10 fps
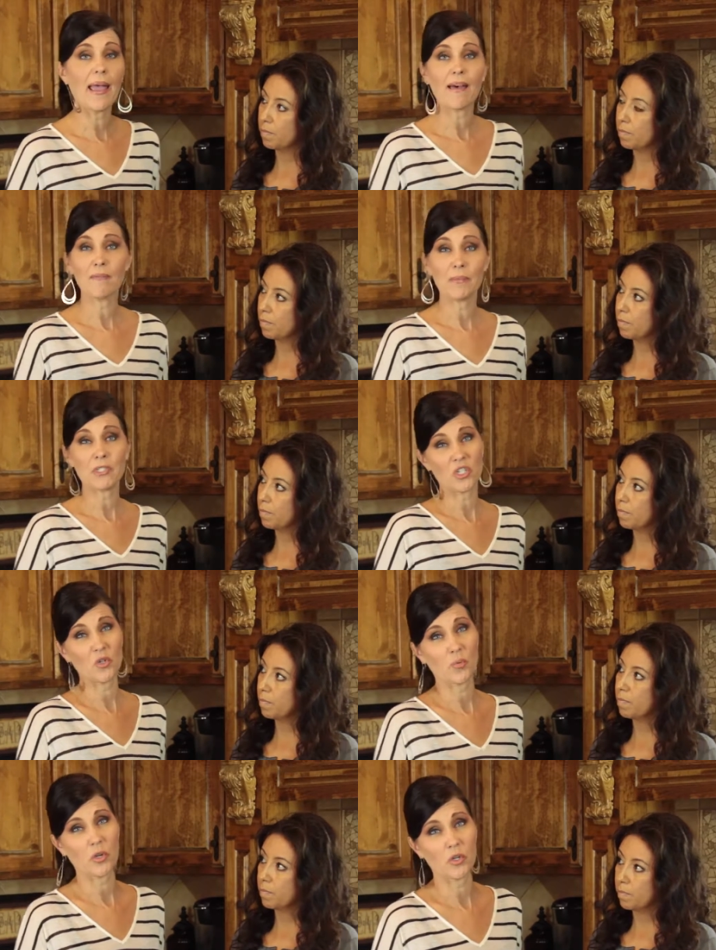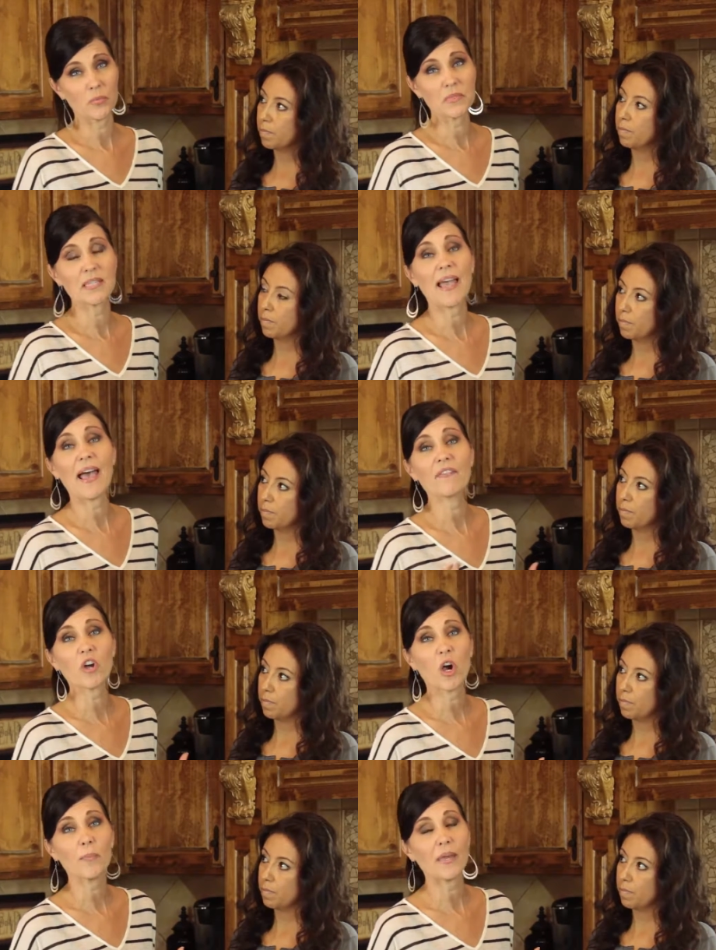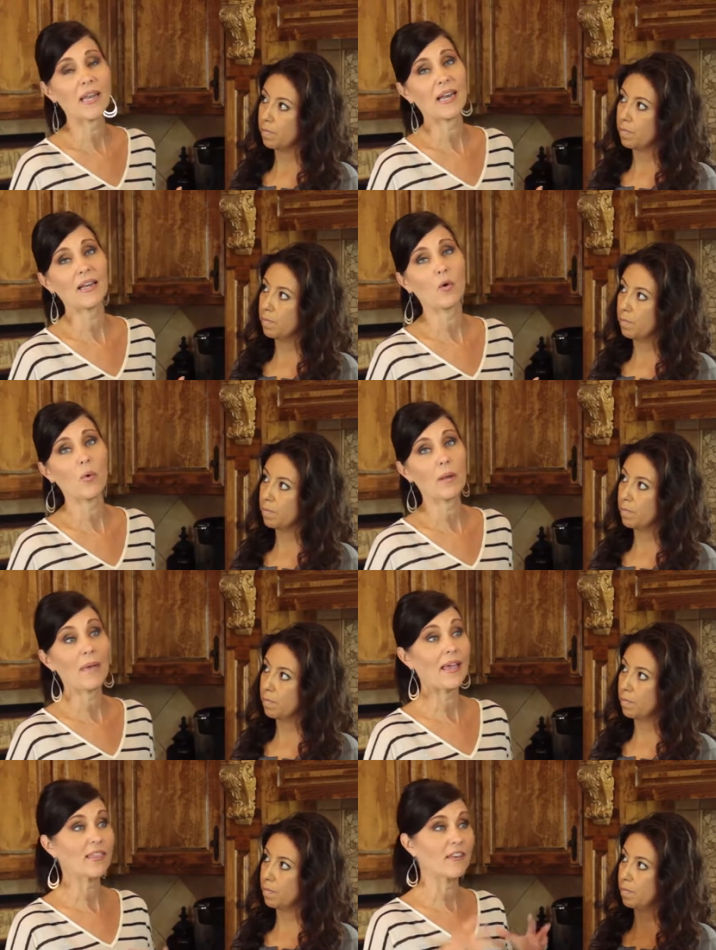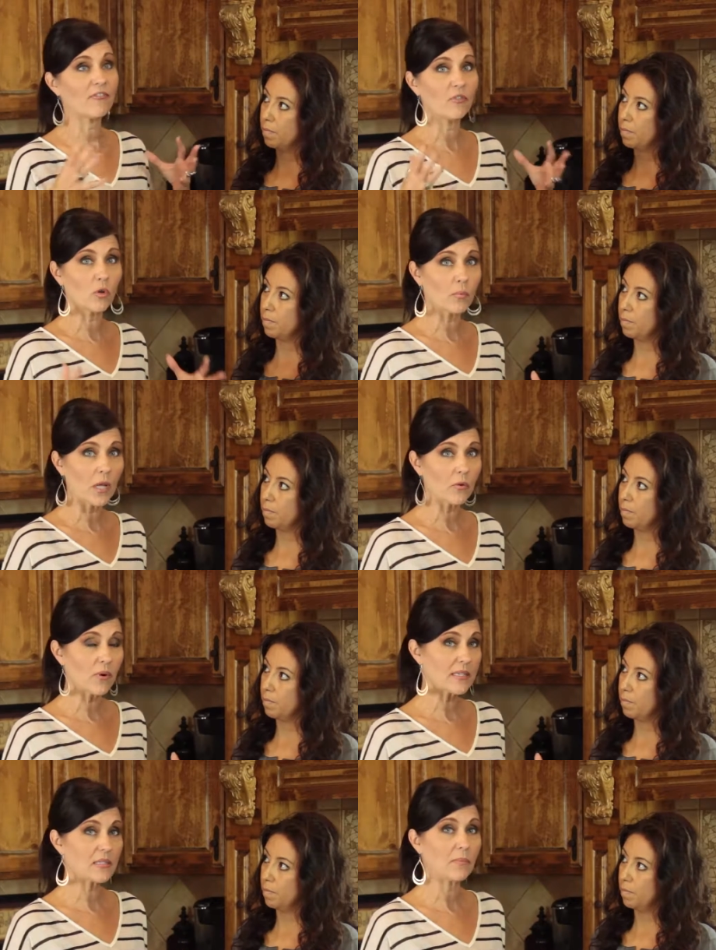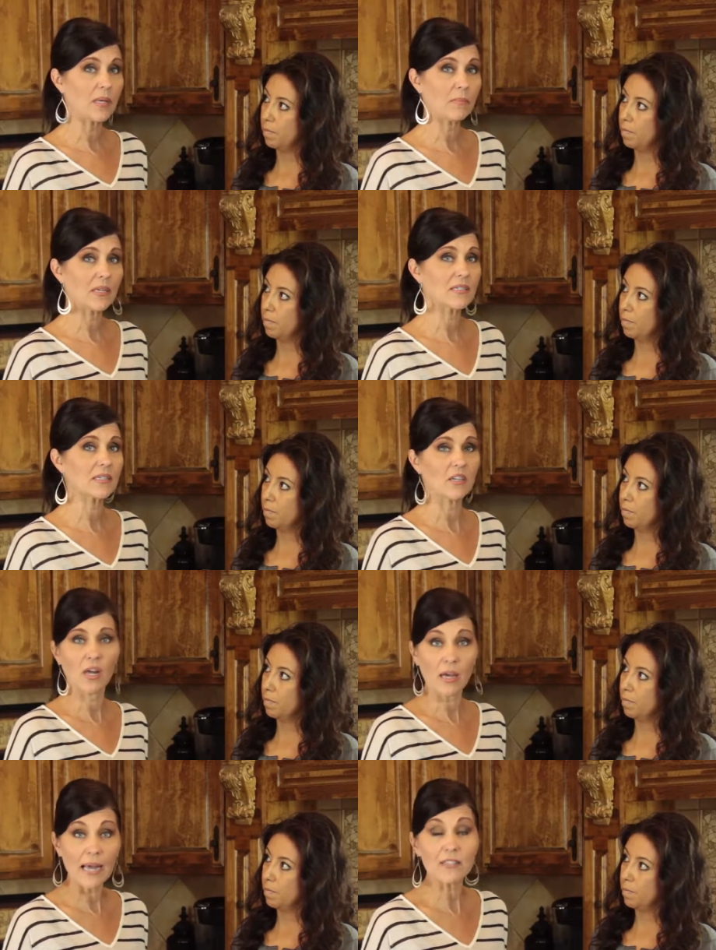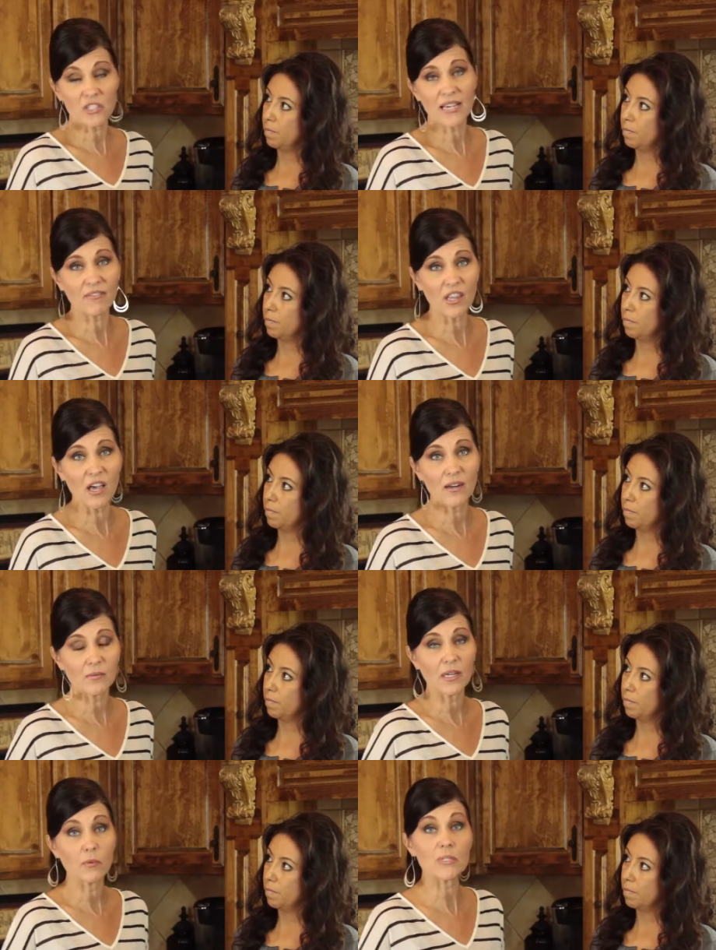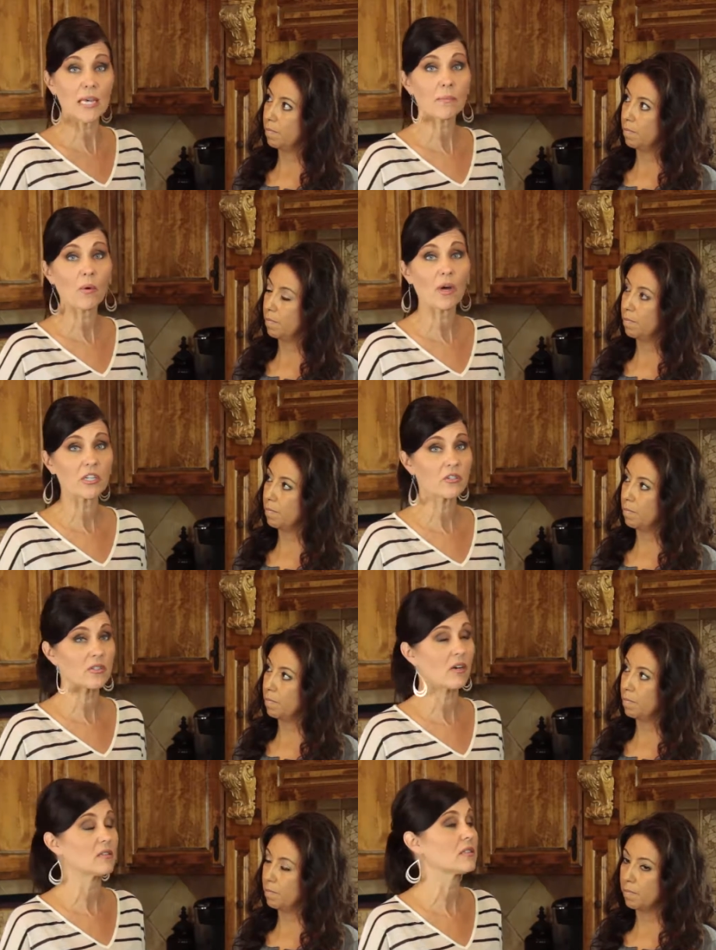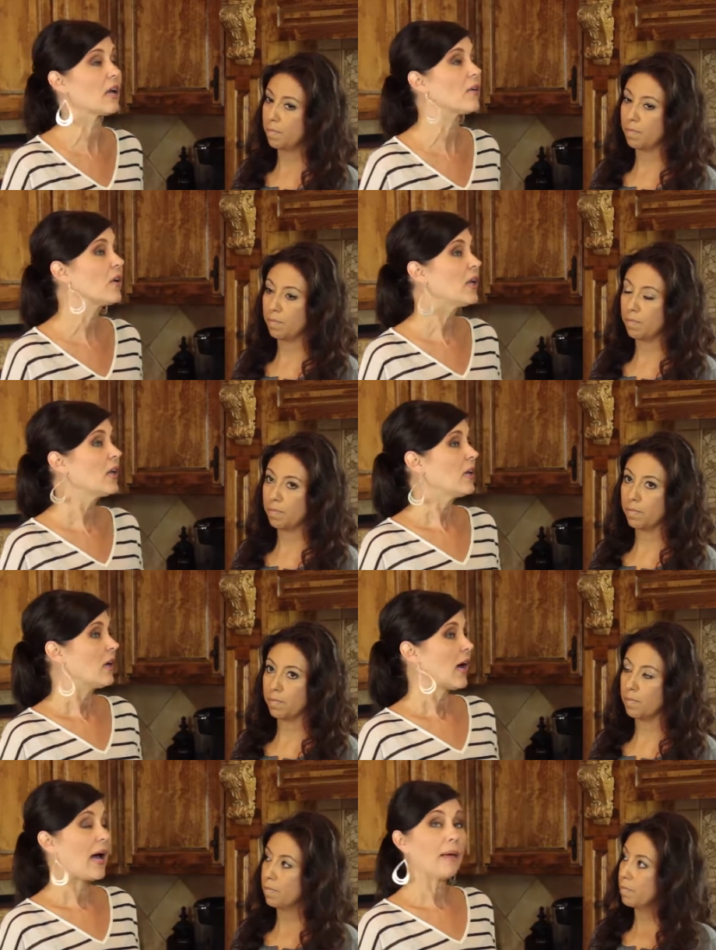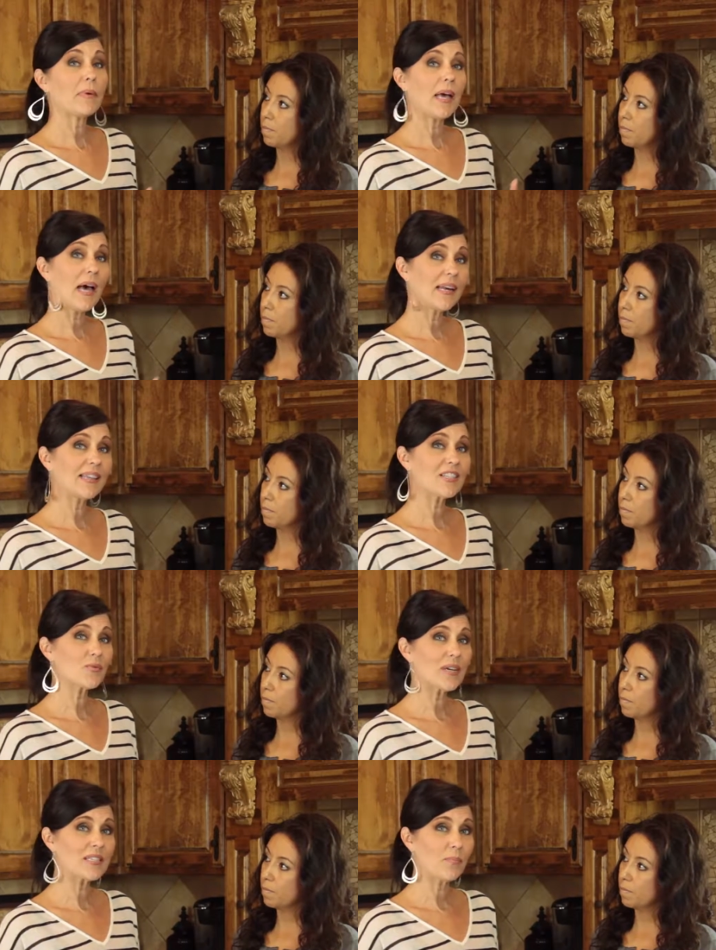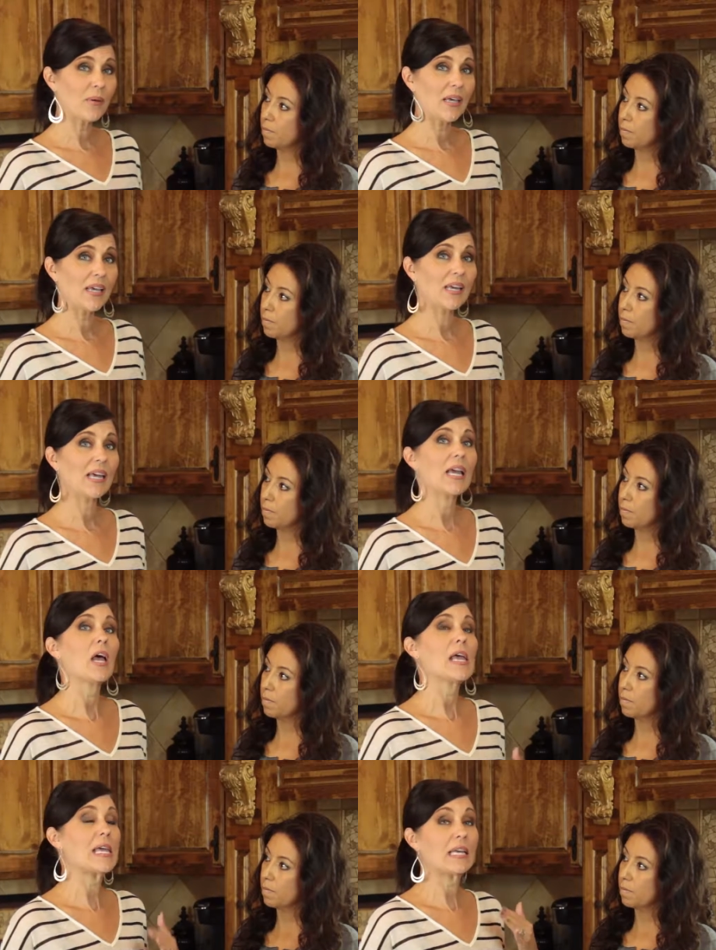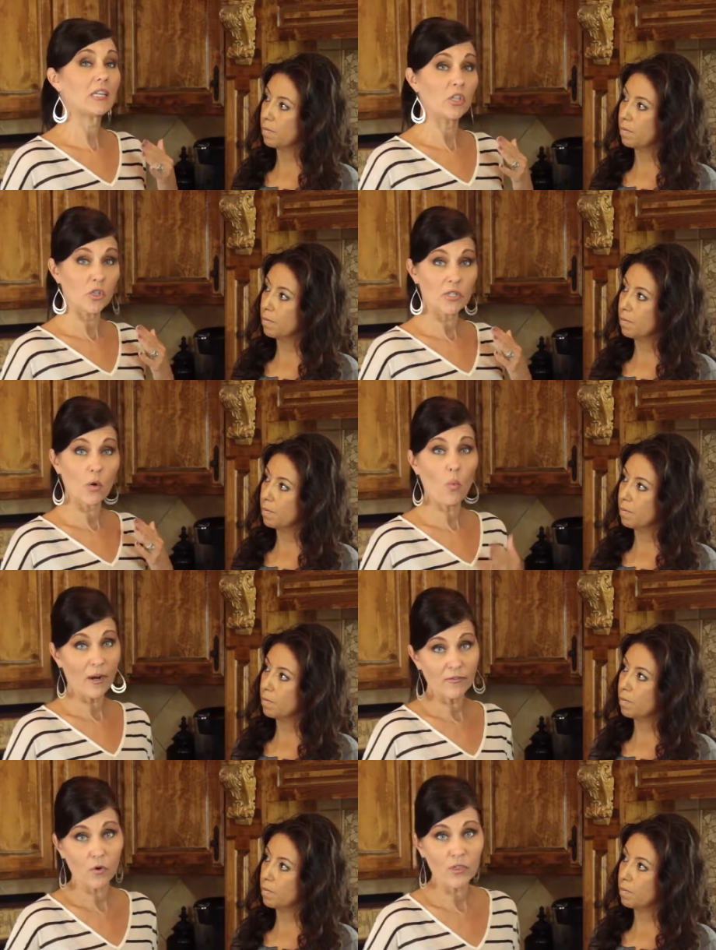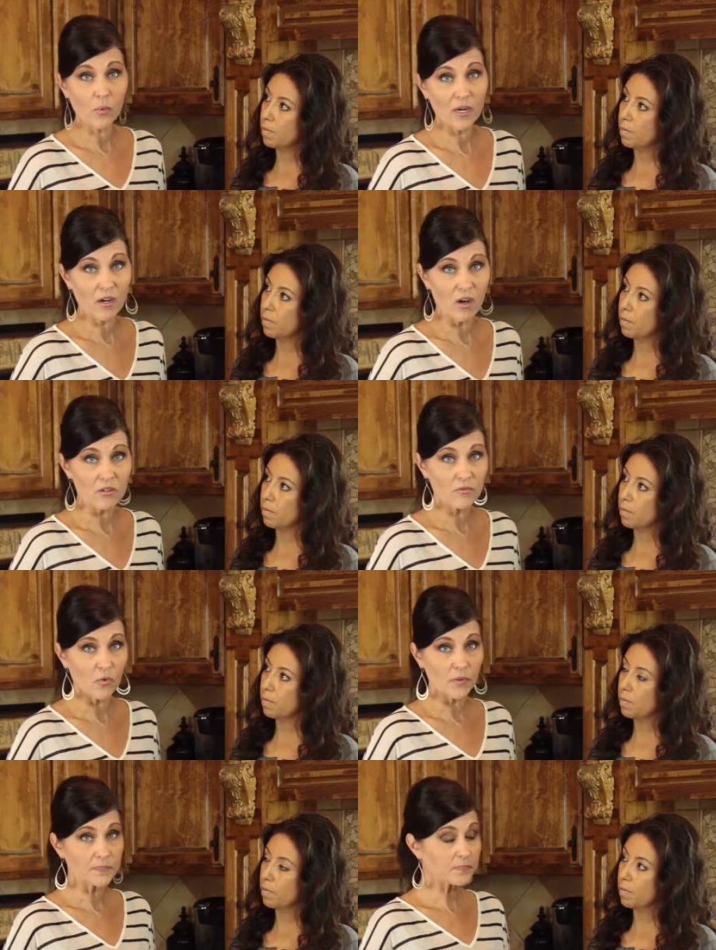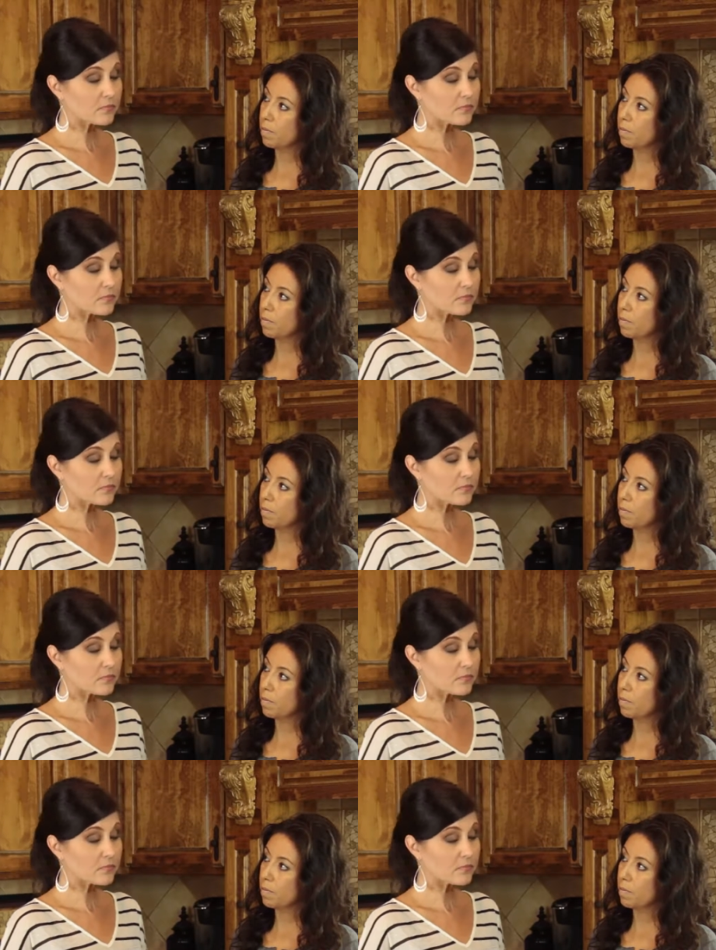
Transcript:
Speaker 1: have maybe two rooms that have carpet, and I don't want to make the full blown recipe because, you know, I just have a lot and it would take me a while to use it all. So I'm cutting this recipe in using one fourth of what it calls for.